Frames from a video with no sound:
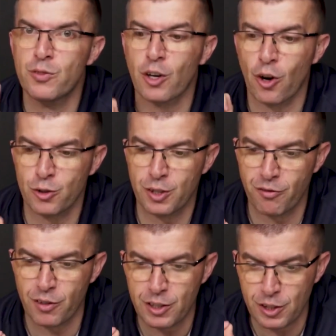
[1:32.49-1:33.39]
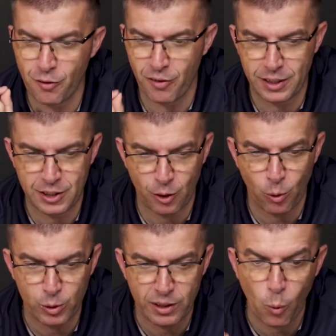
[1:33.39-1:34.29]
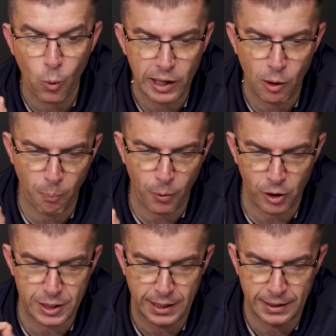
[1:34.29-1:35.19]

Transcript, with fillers: controversial venture called the Willow Project.